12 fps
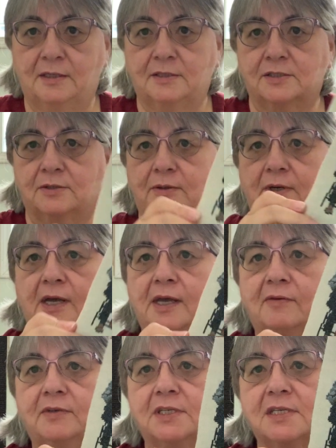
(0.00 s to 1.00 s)
So I
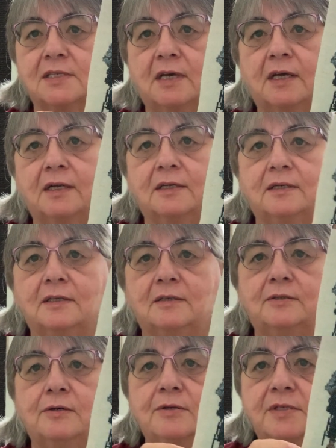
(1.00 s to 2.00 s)
haven't decided
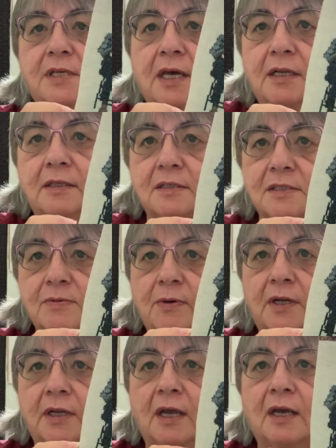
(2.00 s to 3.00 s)
who's getting this
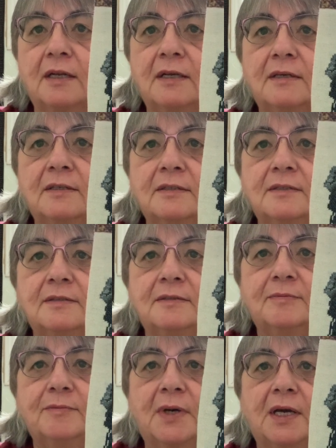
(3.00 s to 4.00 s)
one yet.
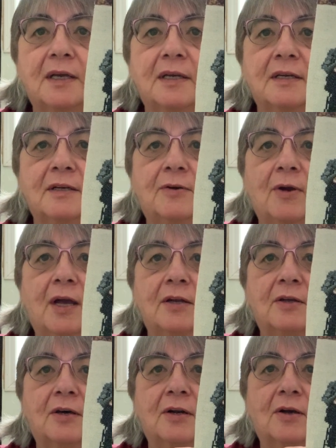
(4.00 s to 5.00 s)
My
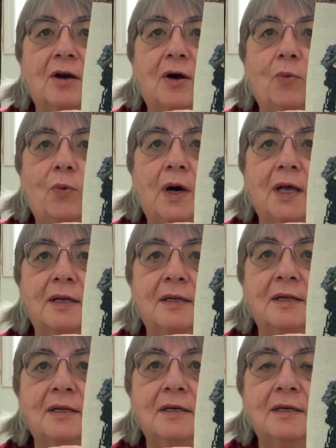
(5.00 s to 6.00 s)
granddaughter got one,
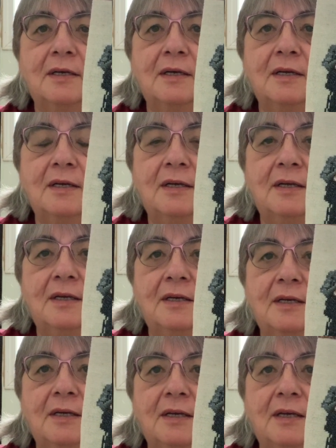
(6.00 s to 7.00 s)

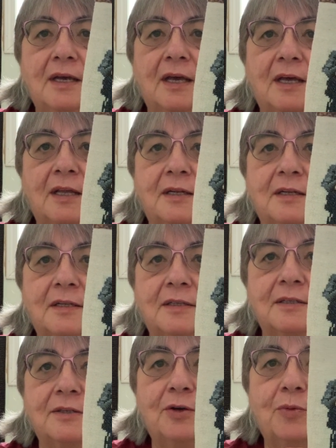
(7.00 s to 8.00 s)

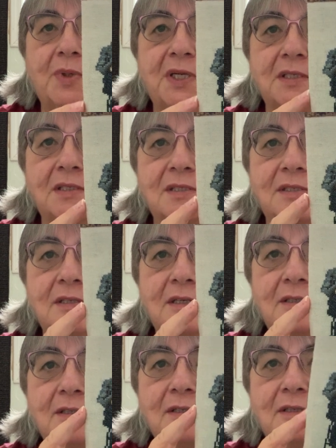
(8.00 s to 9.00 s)
and nobody
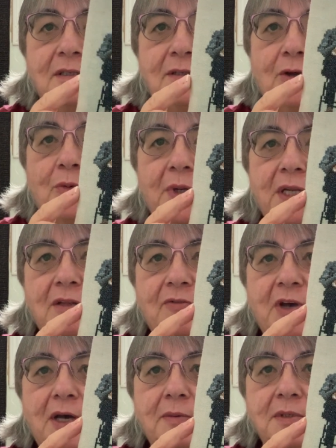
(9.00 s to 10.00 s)
in the
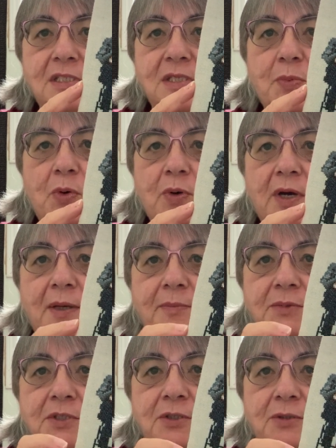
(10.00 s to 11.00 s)
family spoke
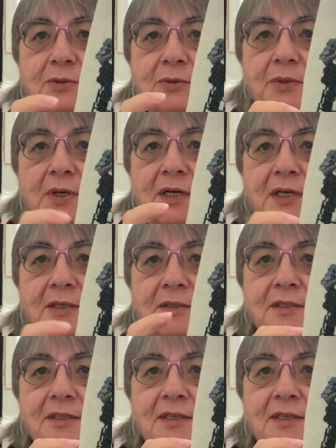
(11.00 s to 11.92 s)
up to